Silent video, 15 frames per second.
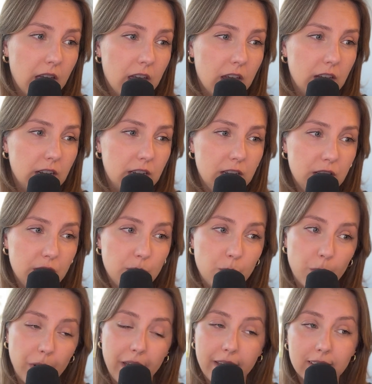
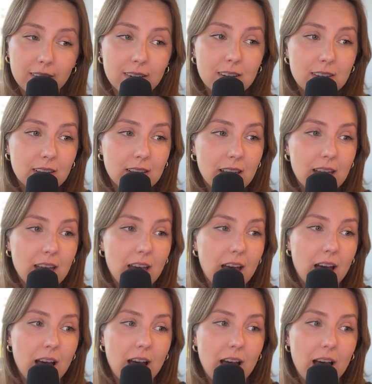Nguyen.
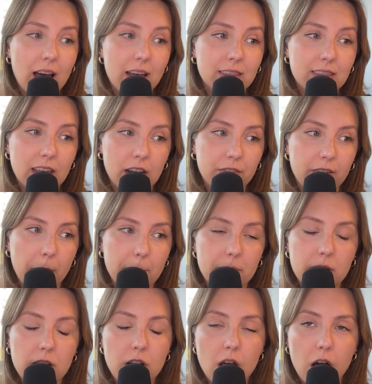That if
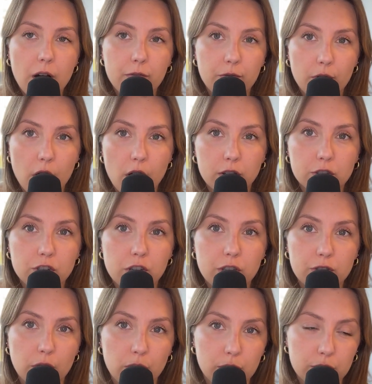I'm not wrong,
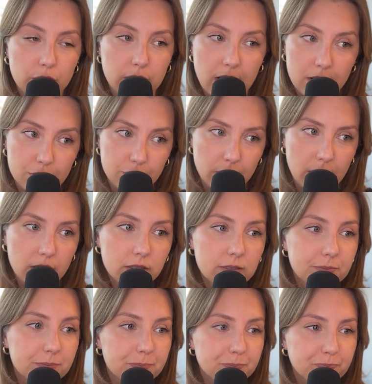she's also an astronaut.
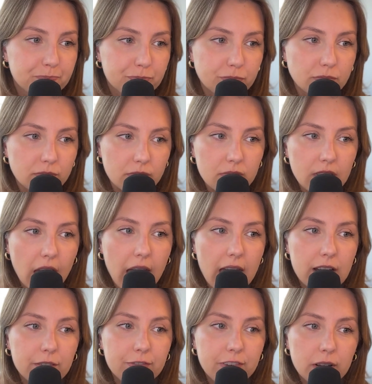
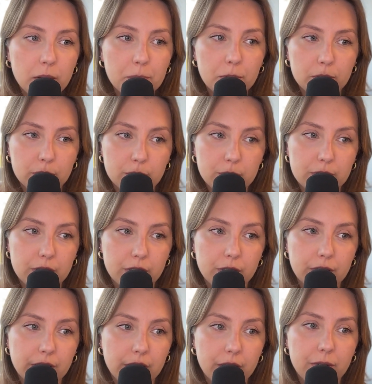And film producer
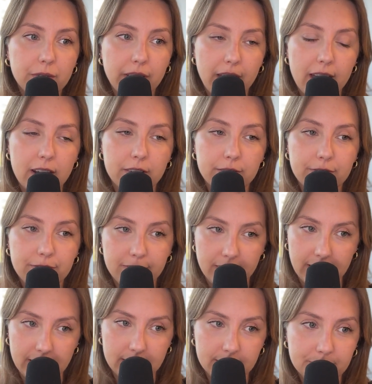Carrie
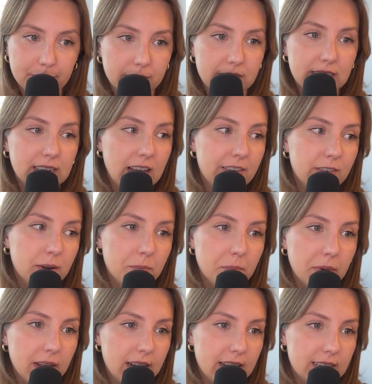Flynn. The 11
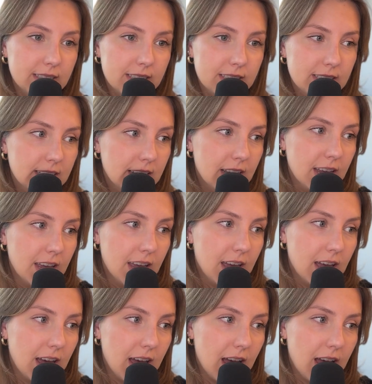minutes
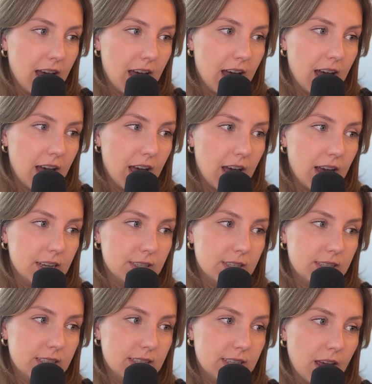
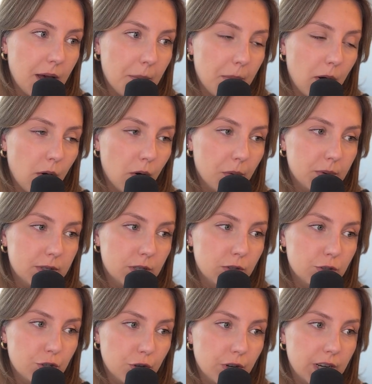
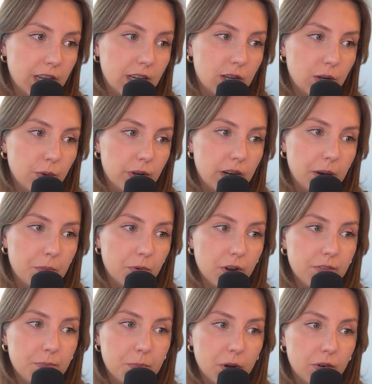suborbital journey included a
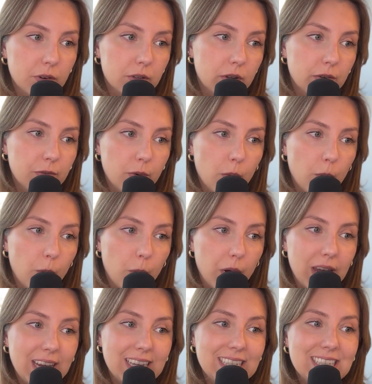brief period of
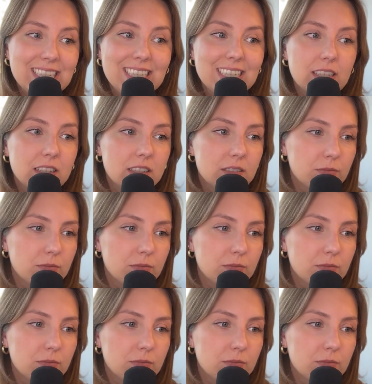weightlessness,